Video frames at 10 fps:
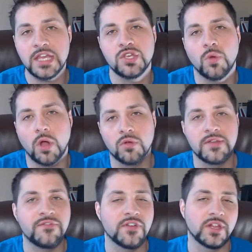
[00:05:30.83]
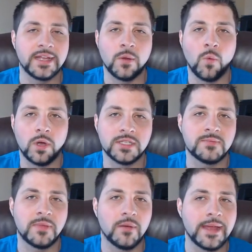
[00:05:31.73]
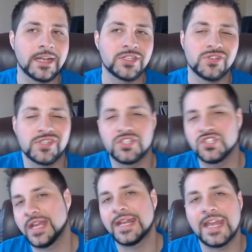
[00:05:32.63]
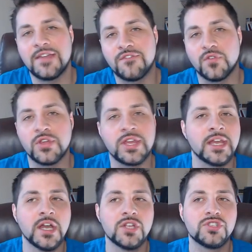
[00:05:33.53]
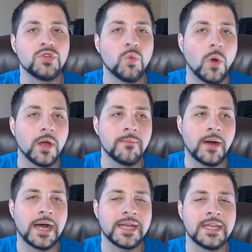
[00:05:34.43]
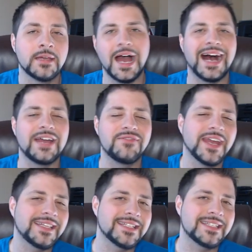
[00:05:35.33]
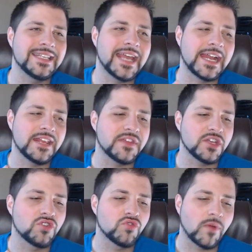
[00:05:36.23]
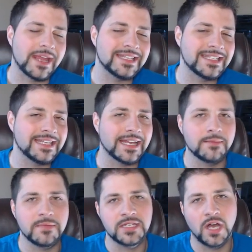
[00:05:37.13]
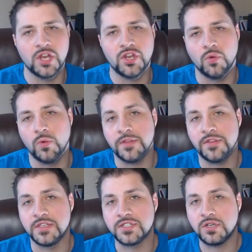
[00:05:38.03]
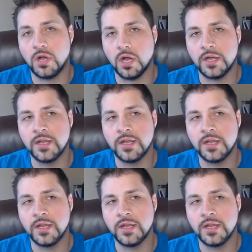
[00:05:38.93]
You are refilling 1 spell mana, so you're essentially getting a free 2/1 body. I've yet to see anything crazy that can be done with this card.